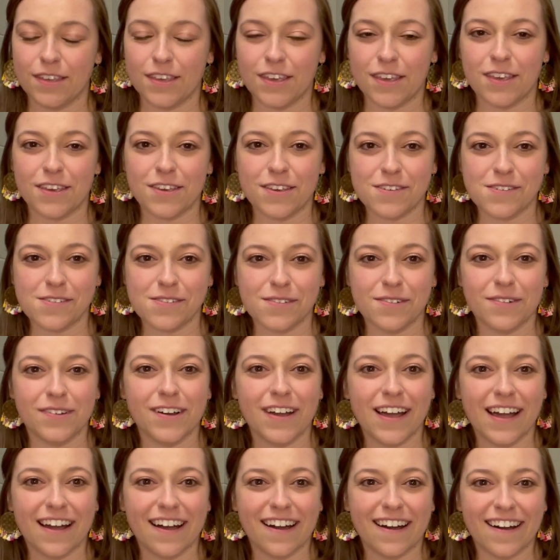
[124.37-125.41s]
You
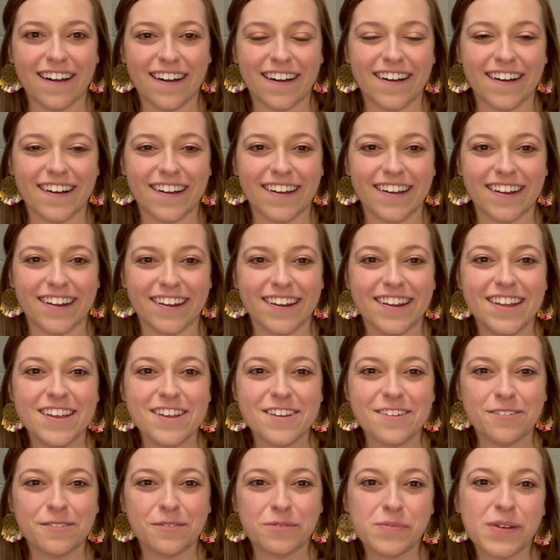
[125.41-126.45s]
are
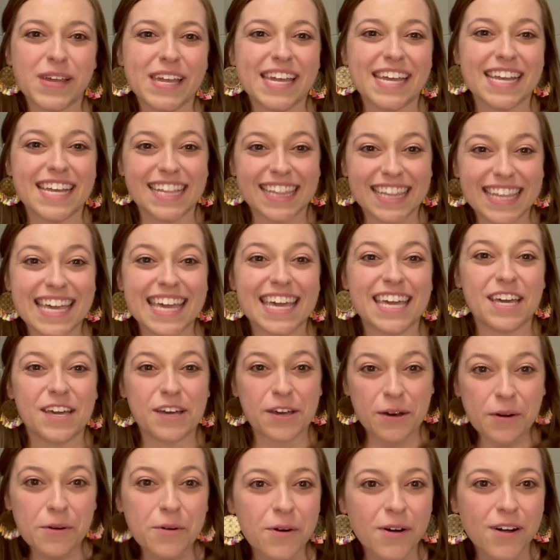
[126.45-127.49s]
really
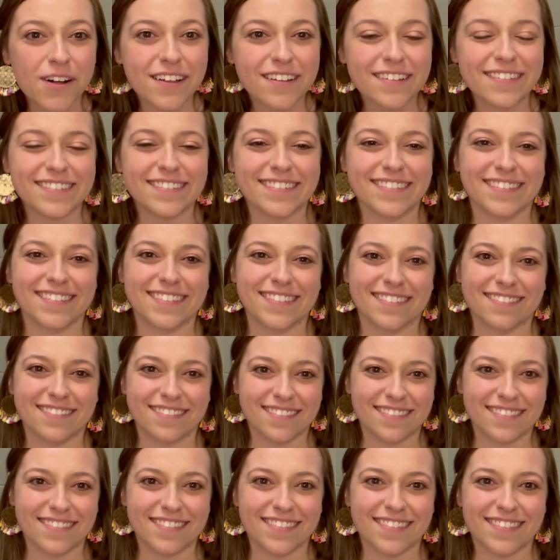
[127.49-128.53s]
cool.
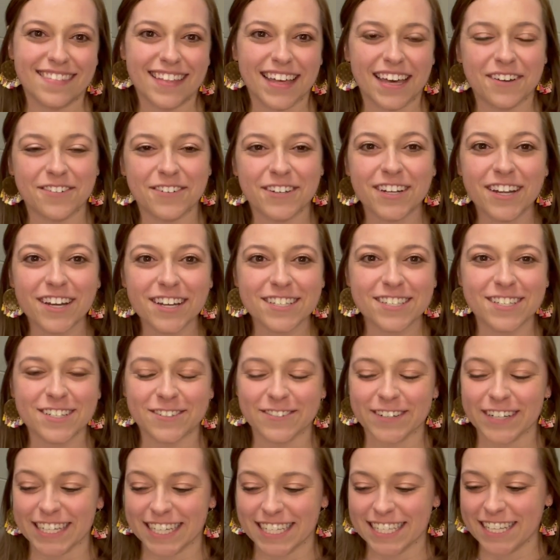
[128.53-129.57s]
That would also
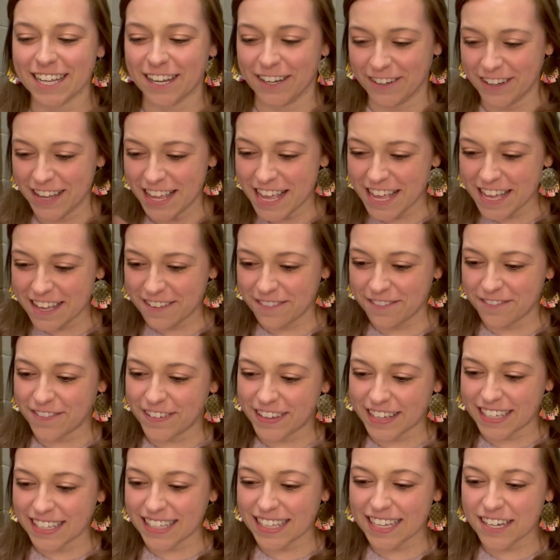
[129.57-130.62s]
work. So
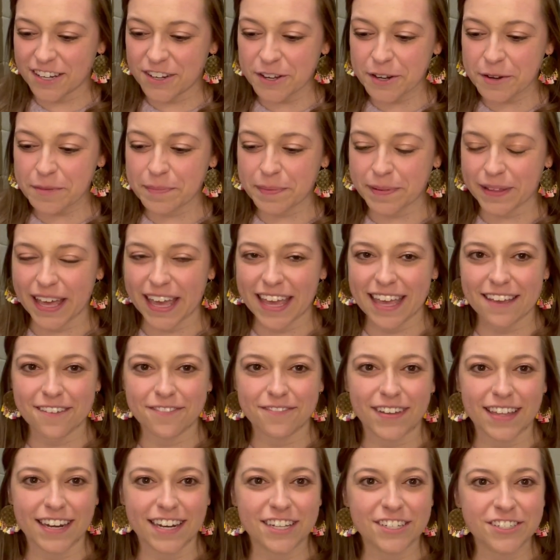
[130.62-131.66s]
fill in your
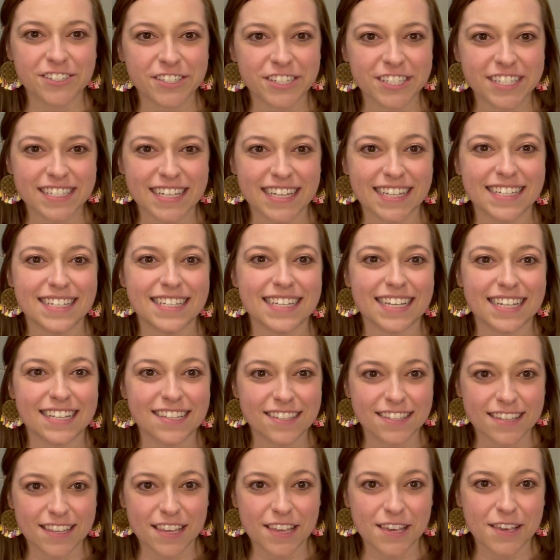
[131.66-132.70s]
blank, finish your
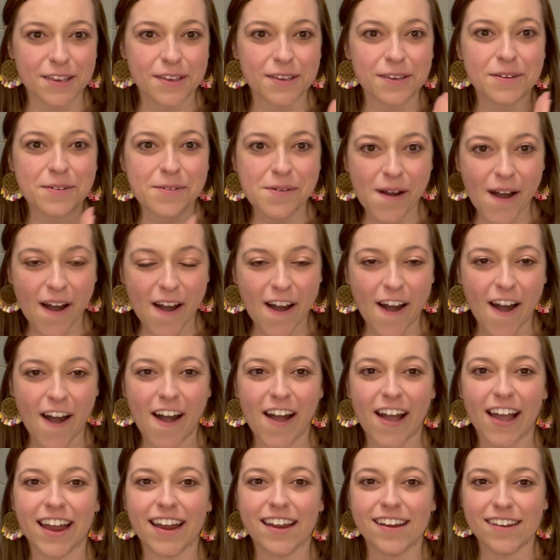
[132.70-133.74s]
sentence. You
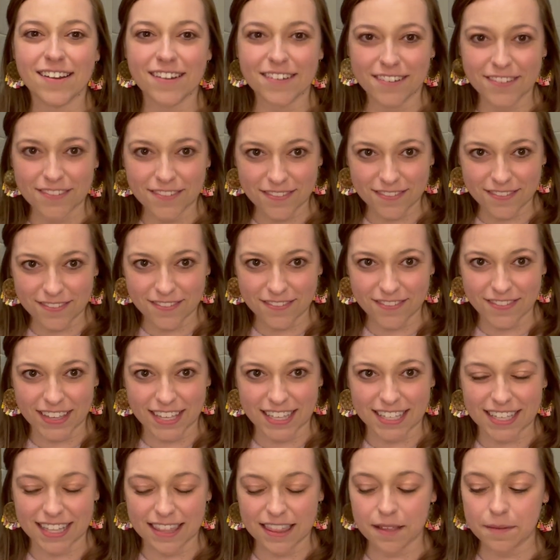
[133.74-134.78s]
are,
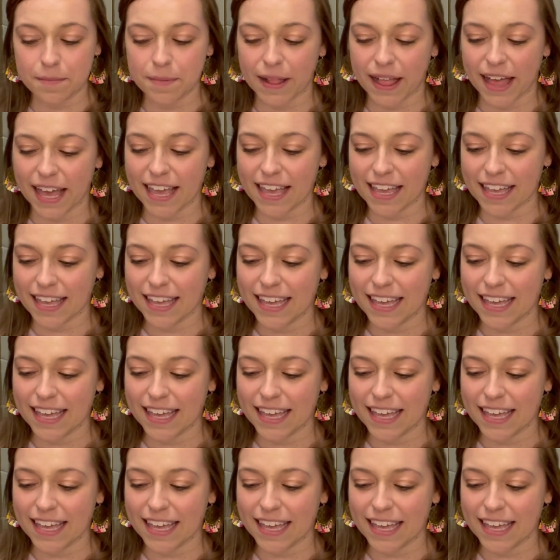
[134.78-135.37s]
fill in the blank.